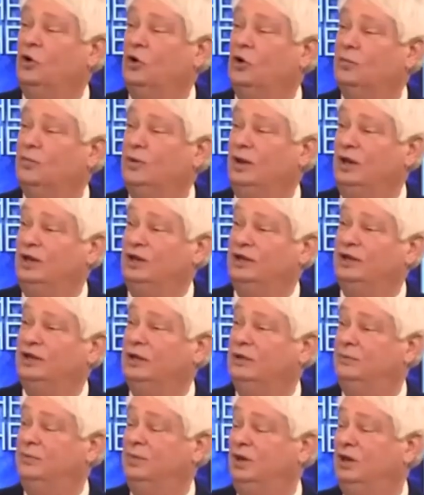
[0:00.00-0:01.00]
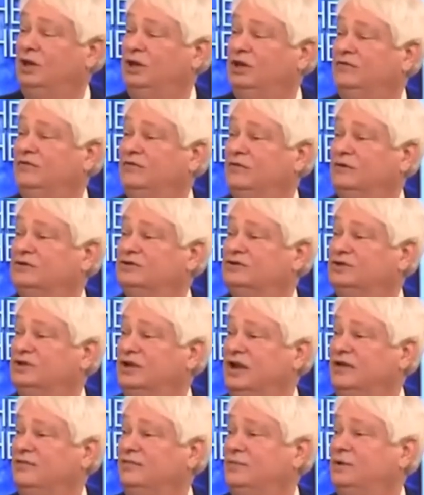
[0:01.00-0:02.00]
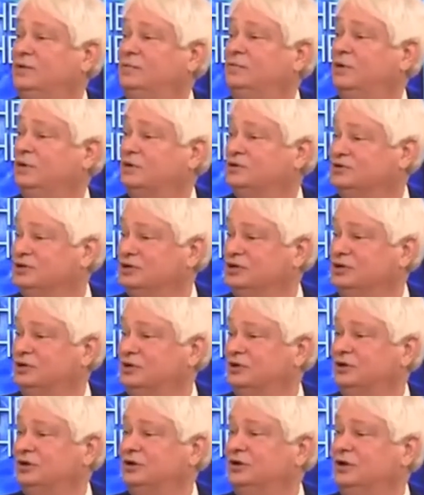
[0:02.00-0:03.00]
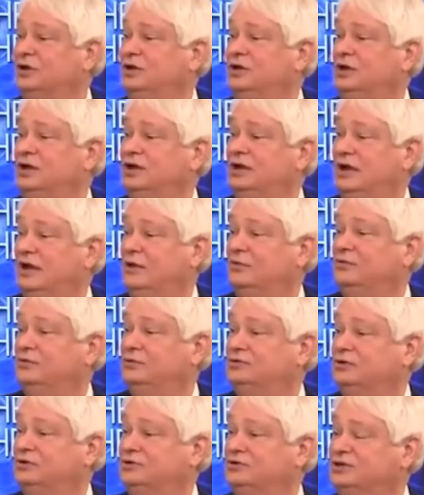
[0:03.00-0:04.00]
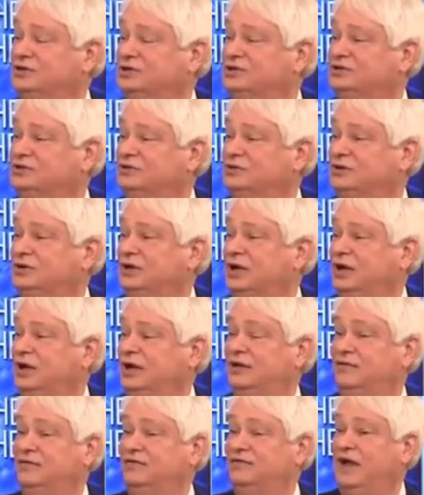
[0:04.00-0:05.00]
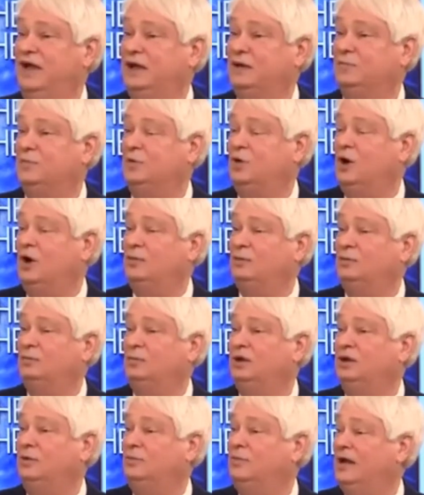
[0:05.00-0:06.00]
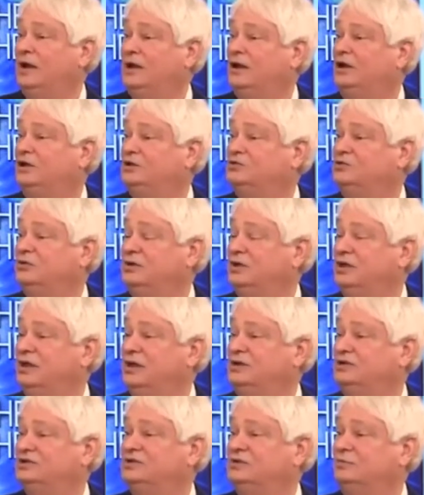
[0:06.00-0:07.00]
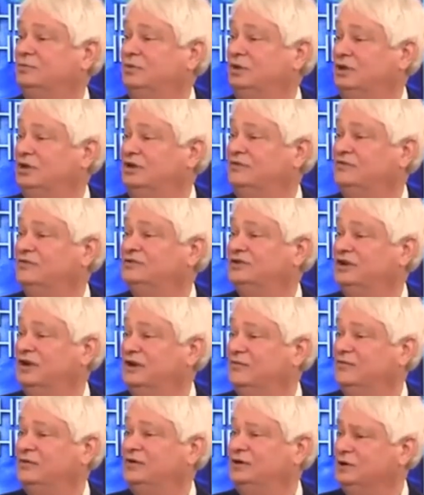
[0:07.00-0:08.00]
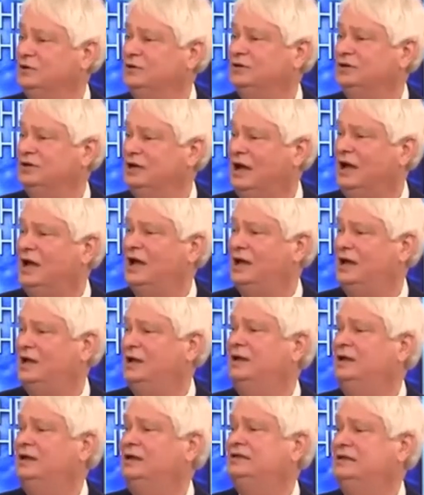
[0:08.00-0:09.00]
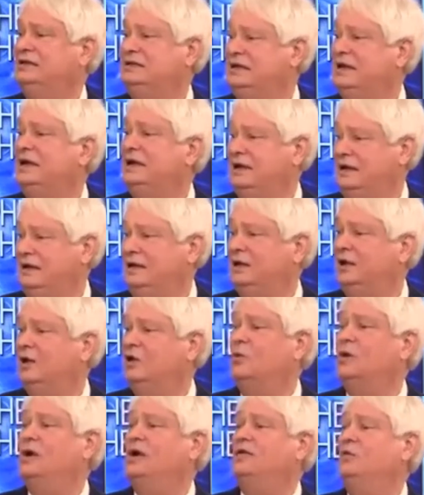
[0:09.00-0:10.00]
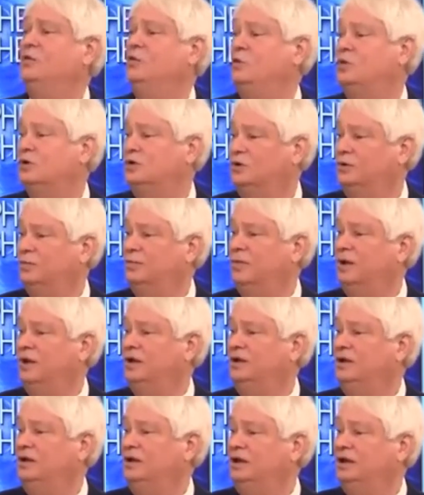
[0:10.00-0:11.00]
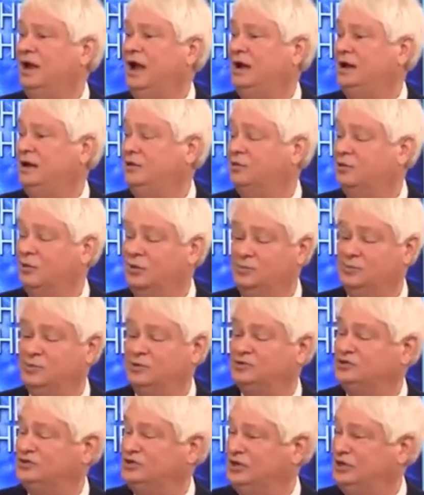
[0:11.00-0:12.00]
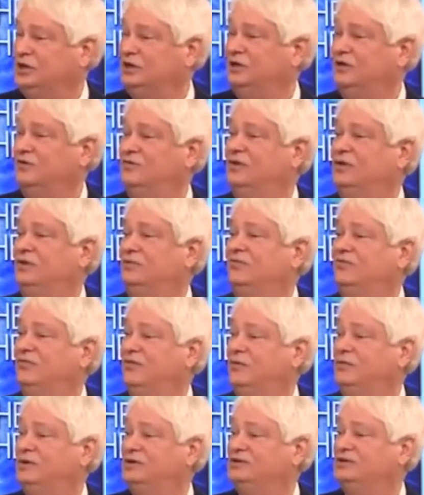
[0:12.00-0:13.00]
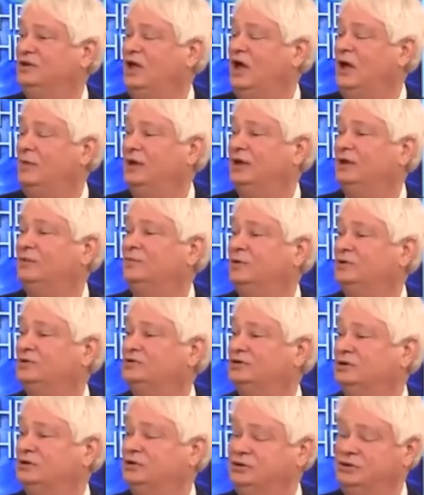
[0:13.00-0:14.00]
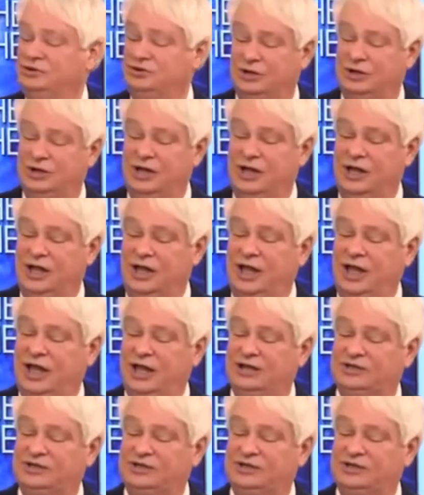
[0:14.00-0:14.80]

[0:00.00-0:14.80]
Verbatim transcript: normally believers have been persecuted down through church history. And in fact, probably about 100,000 believers every year die today around the world, 93% of them from Islamic persecution.